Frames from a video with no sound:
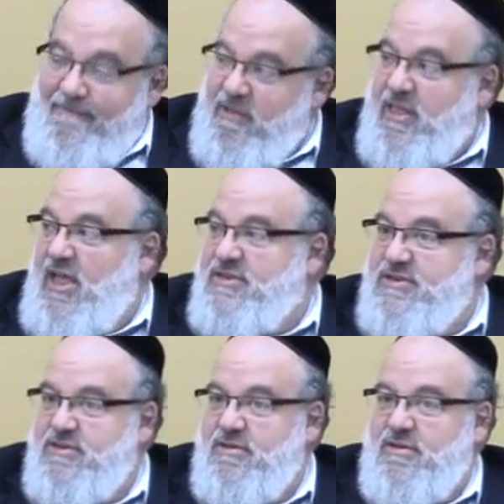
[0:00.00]
He said,
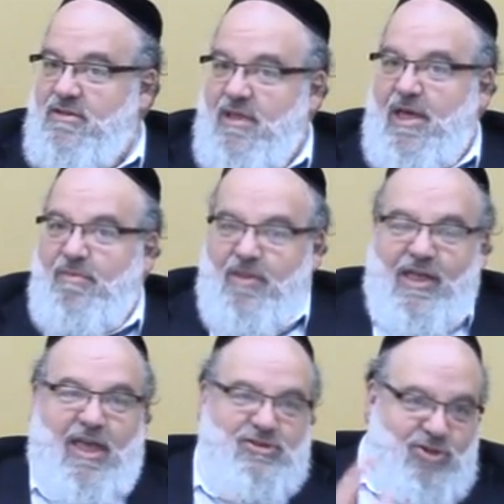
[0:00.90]
yes. At a
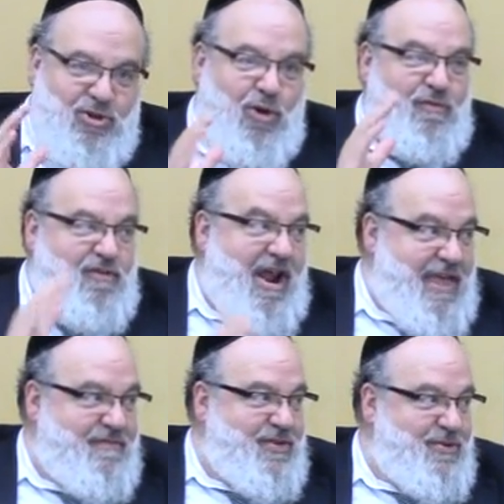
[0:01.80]
minute I used to learn all
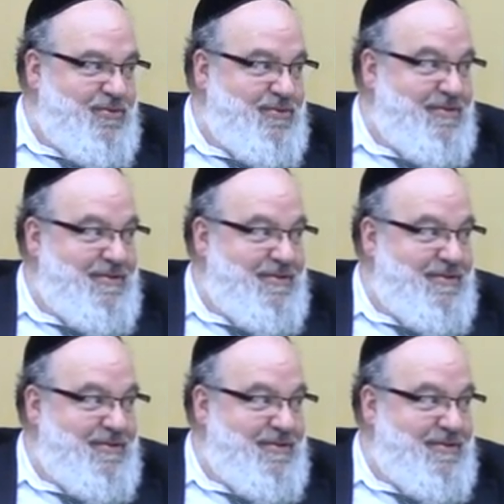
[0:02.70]
Friday afternoon.